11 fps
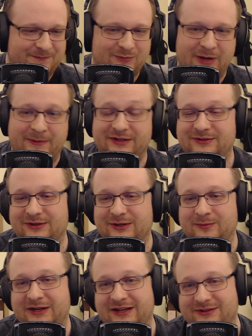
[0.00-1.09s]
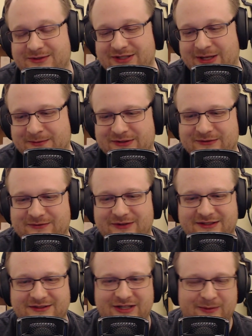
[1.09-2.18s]
by about two D Bs, which helps to
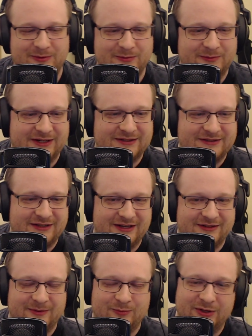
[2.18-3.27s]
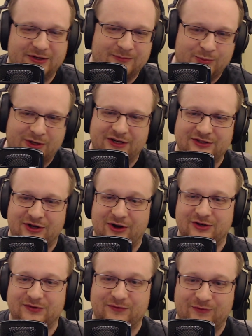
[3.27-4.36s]
fix the upper mids and uh, bring bring
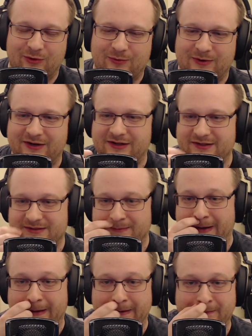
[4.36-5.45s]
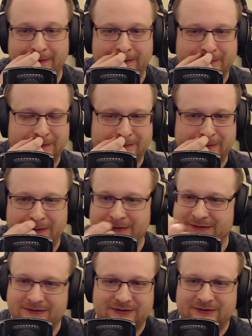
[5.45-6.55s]
guitars forward, because, man, even electric
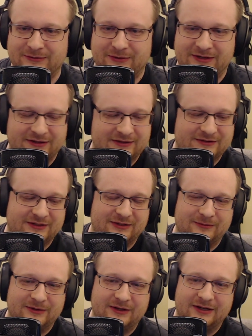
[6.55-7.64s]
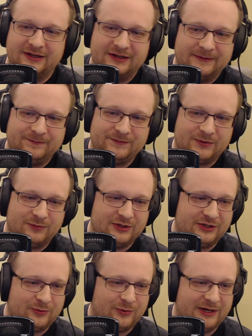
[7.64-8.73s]
guitars distorted on this thing were
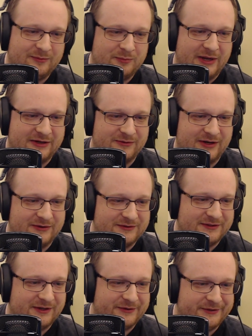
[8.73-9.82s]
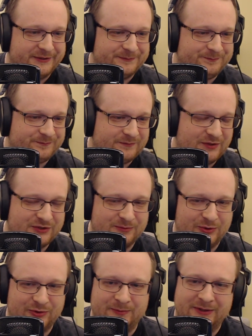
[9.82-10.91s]
really quite background sounding.
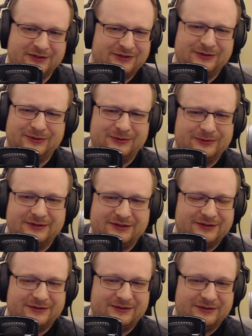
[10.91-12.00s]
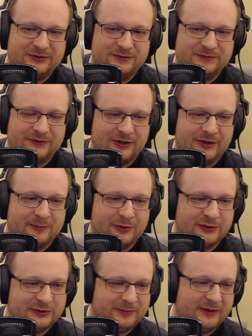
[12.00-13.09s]
Smooth, but too just just too far
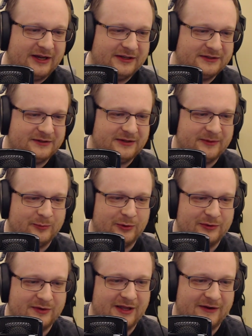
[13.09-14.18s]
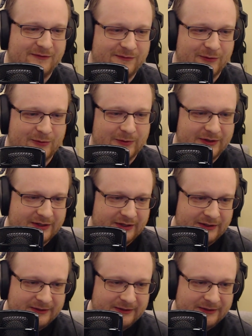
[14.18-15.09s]
pushed back, so I pulled that forward